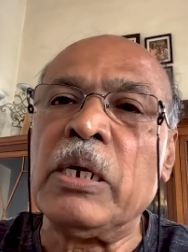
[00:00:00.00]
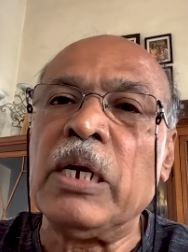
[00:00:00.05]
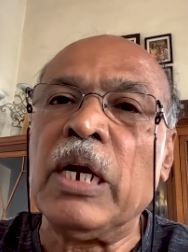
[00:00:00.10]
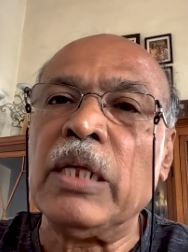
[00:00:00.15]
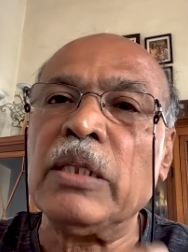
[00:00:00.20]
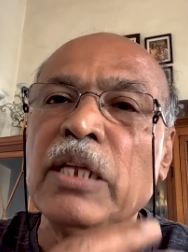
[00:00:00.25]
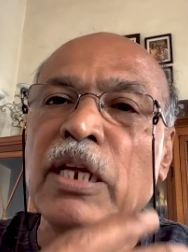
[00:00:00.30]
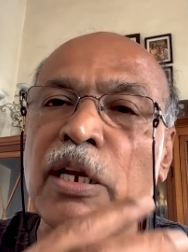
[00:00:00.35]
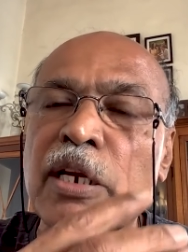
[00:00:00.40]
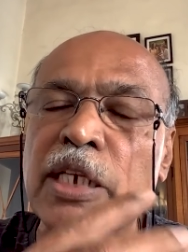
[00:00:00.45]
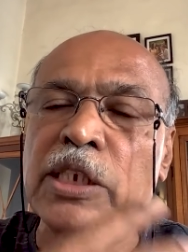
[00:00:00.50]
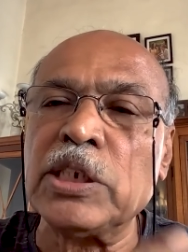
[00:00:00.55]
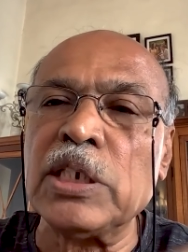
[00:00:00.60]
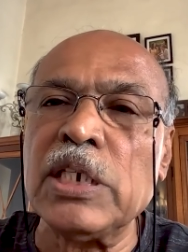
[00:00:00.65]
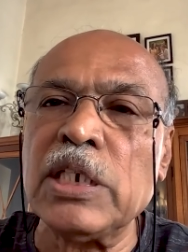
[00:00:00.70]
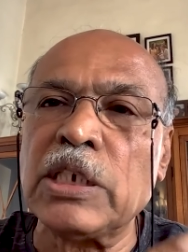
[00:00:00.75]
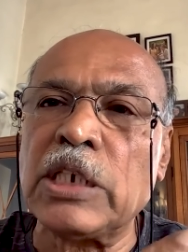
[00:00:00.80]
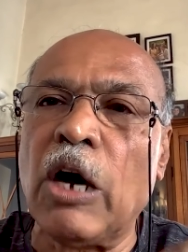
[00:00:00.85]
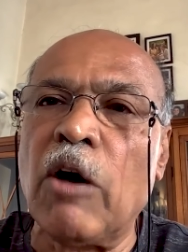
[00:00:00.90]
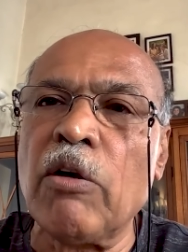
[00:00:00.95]
And the
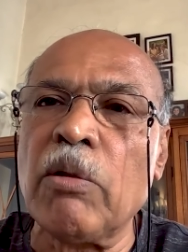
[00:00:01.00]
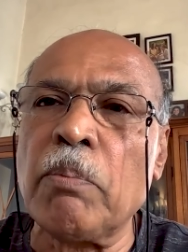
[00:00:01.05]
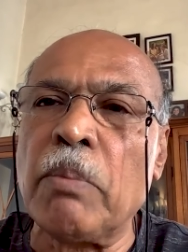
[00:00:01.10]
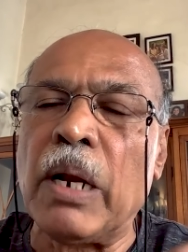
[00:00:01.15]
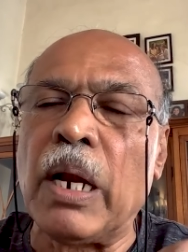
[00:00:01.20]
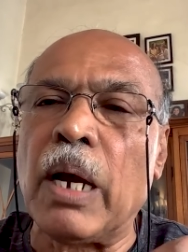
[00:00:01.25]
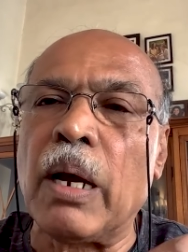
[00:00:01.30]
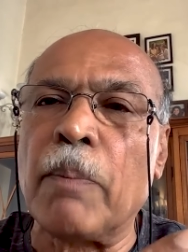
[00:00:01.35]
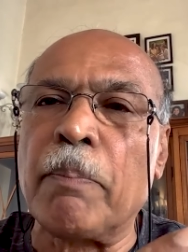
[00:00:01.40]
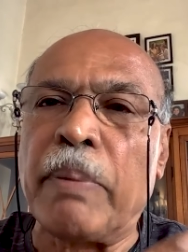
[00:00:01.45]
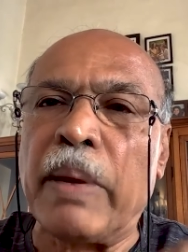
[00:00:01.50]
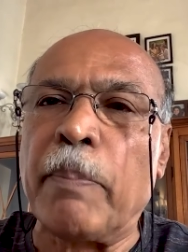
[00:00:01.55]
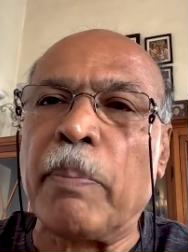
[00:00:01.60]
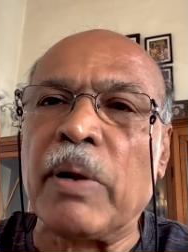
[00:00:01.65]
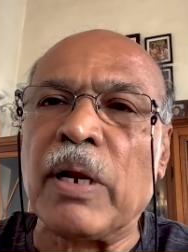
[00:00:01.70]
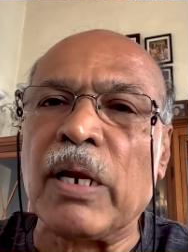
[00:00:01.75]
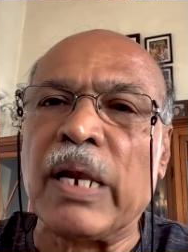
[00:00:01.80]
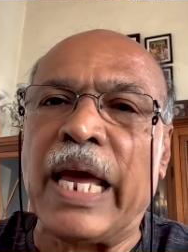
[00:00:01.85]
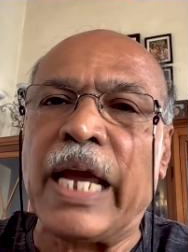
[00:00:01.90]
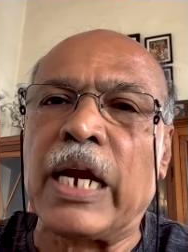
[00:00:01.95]
regional town uh,
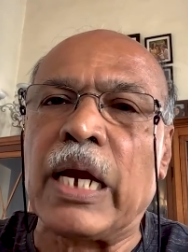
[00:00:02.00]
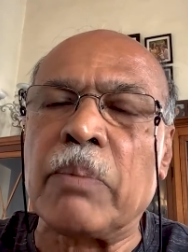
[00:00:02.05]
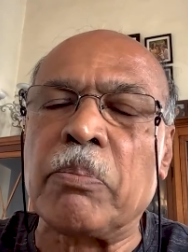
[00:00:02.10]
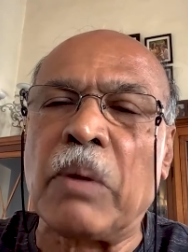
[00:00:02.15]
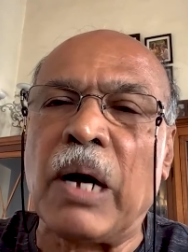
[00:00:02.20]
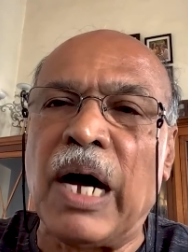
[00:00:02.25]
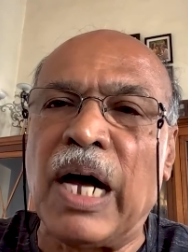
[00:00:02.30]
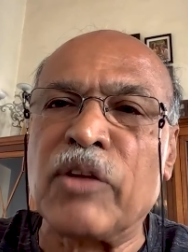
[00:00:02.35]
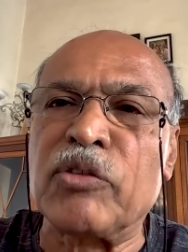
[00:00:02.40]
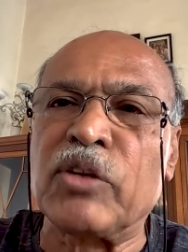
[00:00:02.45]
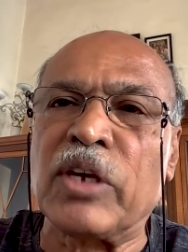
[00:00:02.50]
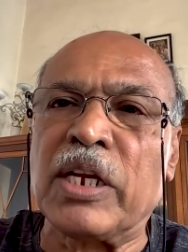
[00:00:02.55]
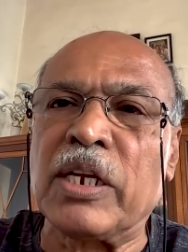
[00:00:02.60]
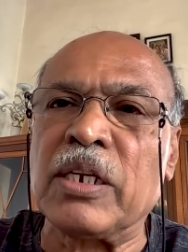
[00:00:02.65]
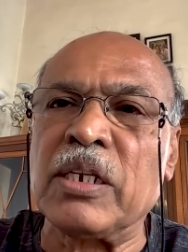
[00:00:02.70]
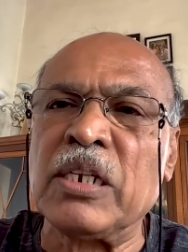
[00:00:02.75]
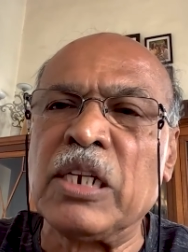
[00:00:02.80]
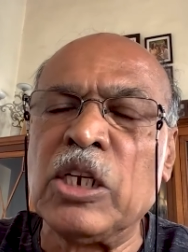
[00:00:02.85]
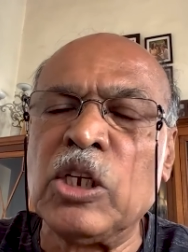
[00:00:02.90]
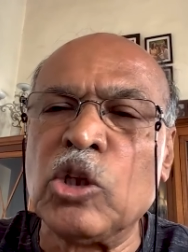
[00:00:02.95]
people like Hassan,